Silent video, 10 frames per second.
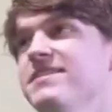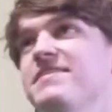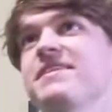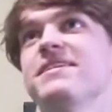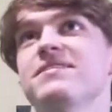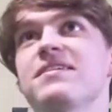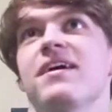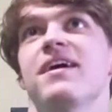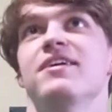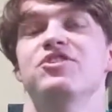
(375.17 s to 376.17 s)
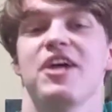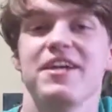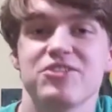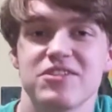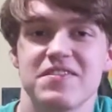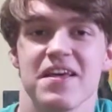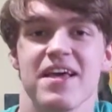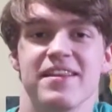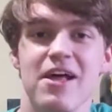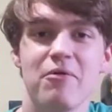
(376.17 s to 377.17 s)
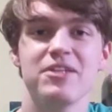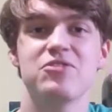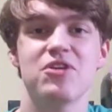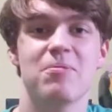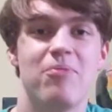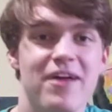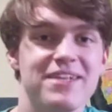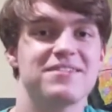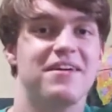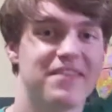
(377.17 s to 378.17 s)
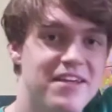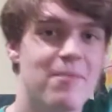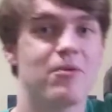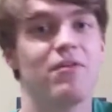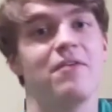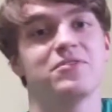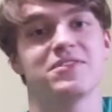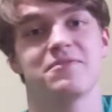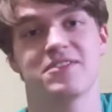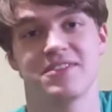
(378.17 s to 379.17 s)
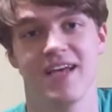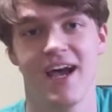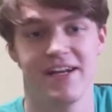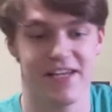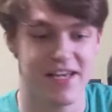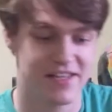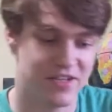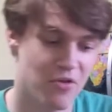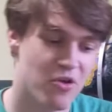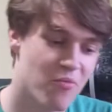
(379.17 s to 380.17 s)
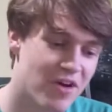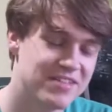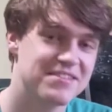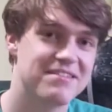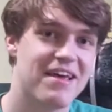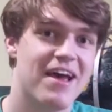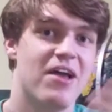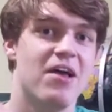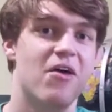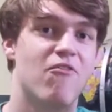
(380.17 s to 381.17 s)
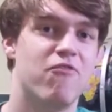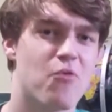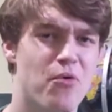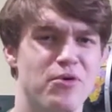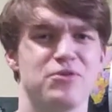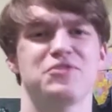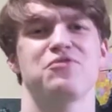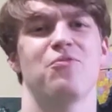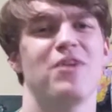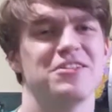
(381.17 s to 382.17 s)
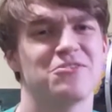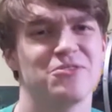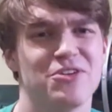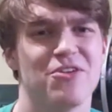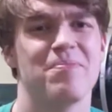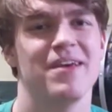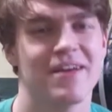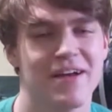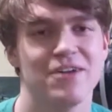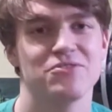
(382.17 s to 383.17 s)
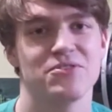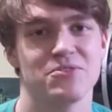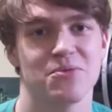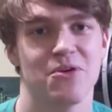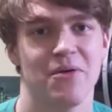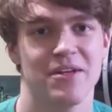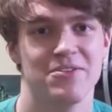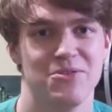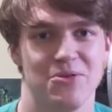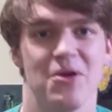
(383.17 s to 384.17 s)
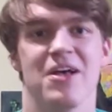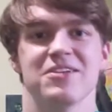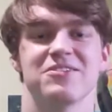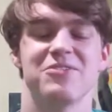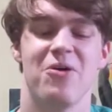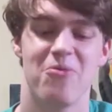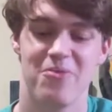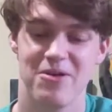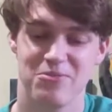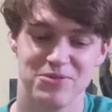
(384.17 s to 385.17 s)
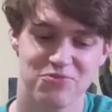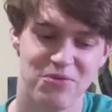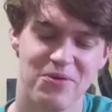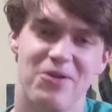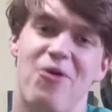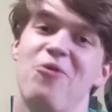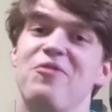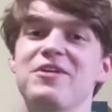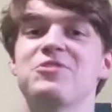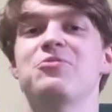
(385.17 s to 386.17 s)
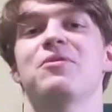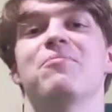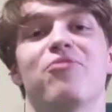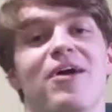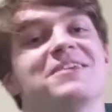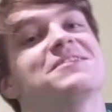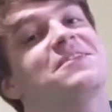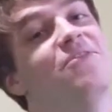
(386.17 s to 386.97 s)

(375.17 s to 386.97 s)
is, these changes, they only took place on the upper levels of society. The only ones that foreigners from Western European countries were going to do. So it was really only to impress